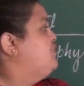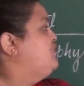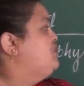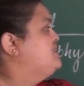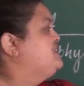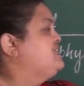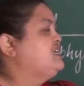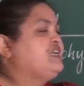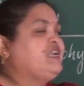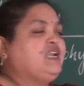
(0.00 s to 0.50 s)

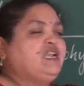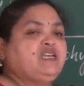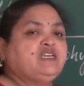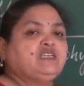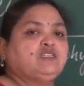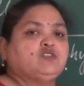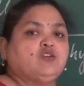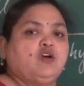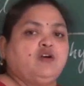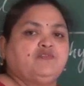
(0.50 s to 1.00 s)
with the
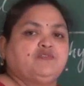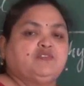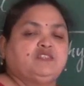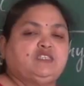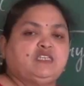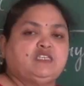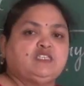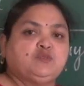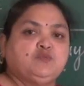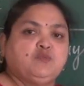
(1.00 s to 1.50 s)
release of
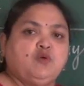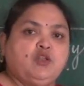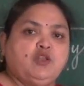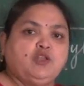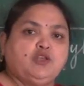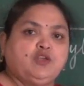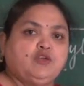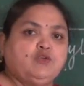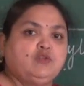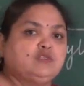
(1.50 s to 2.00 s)
6
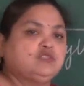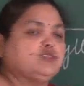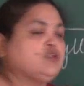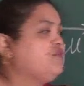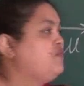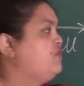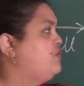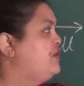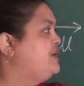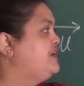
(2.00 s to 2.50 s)
molecules
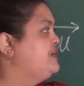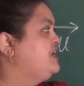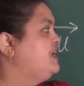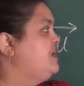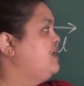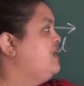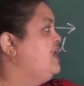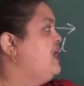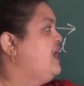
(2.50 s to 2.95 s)
of water